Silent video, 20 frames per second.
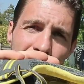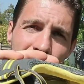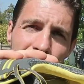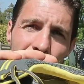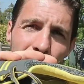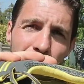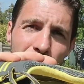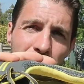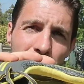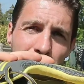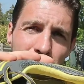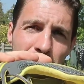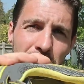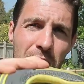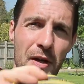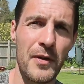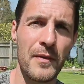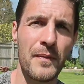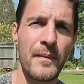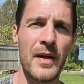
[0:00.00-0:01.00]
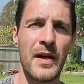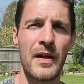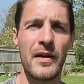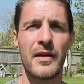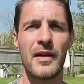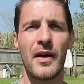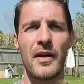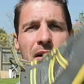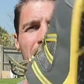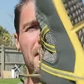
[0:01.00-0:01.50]
Totally up to you.
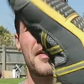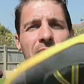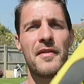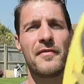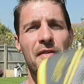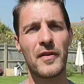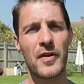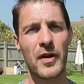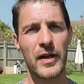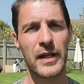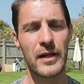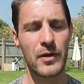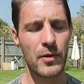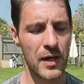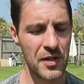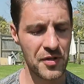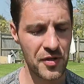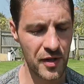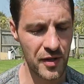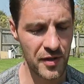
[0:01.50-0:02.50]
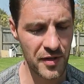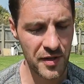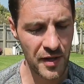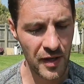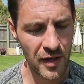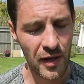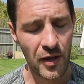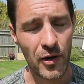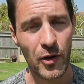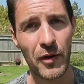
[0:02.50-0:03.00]
Guys, if you've got any questions,
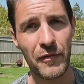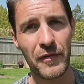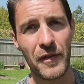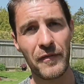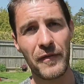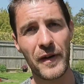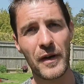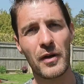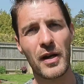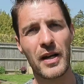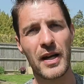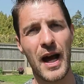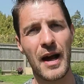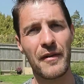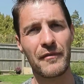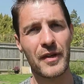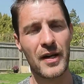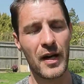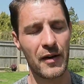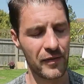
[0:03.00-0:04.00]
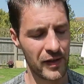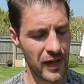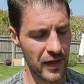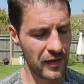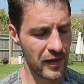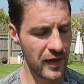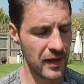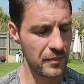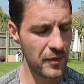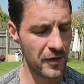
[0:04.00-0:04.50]
or if you feel like I haven't covered
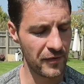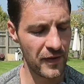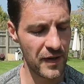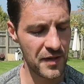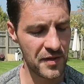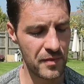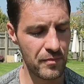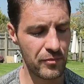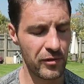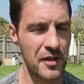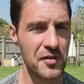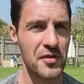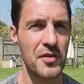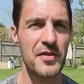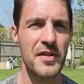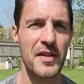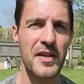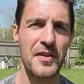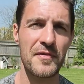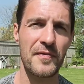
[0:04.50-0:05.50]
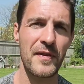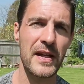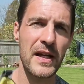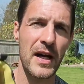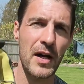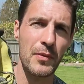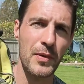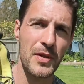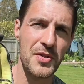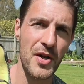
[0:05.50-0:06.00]
anything, my first impressions of this
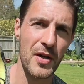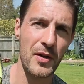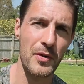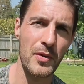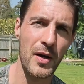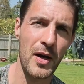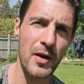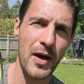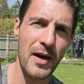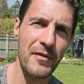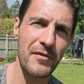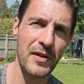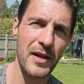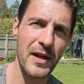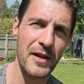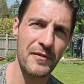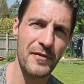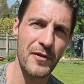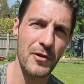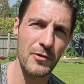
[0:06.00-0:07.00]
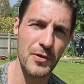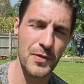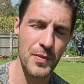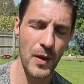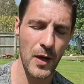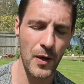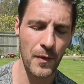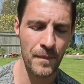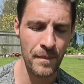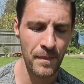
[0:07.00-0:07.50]
video, which I'll have a link for as
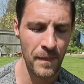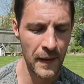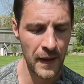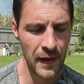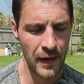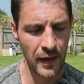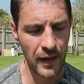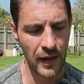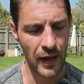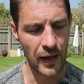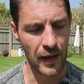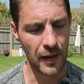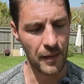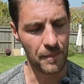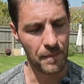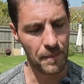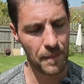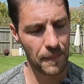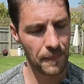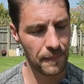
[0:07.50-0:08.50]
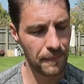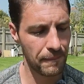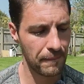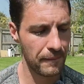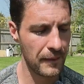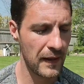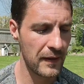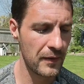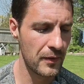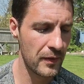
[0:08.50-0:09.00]
well, that
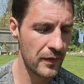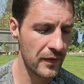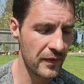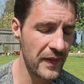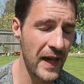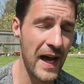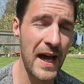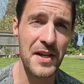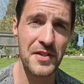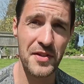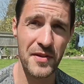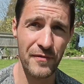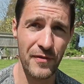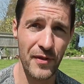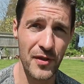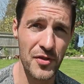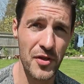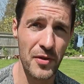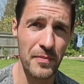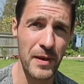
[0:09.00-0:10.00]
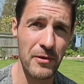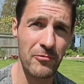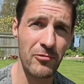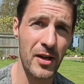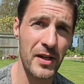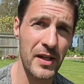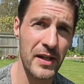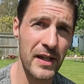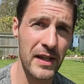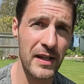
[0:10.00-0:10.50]
has some footage of me
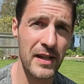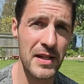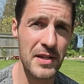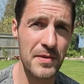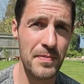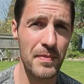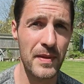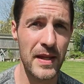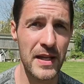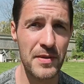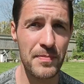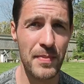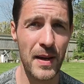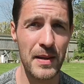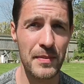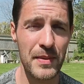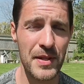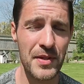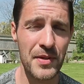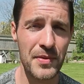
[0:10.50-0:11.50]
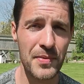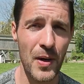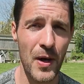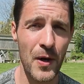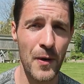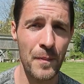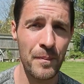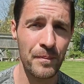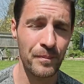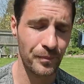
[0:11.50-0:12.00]
running in these babies as
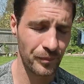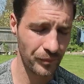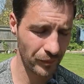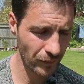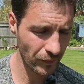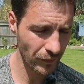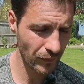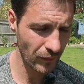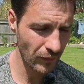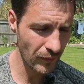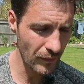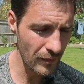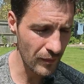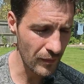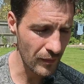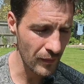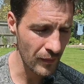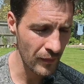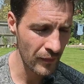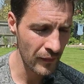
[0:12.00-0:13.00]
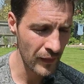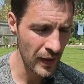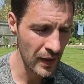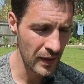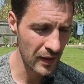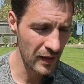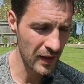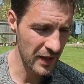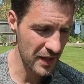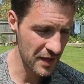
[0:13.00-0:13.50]
well.
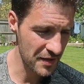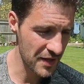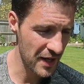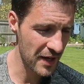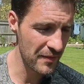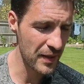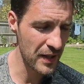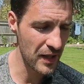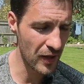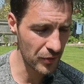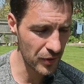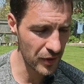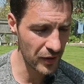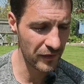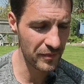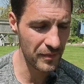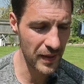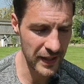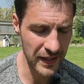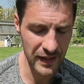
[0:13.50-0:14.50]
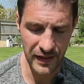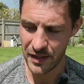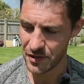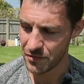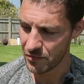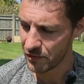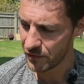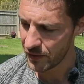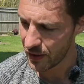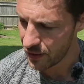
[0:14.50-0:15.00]
Like I said, I've been holding off making
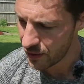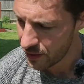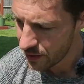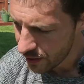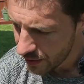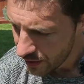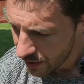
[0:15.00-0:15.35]
this review.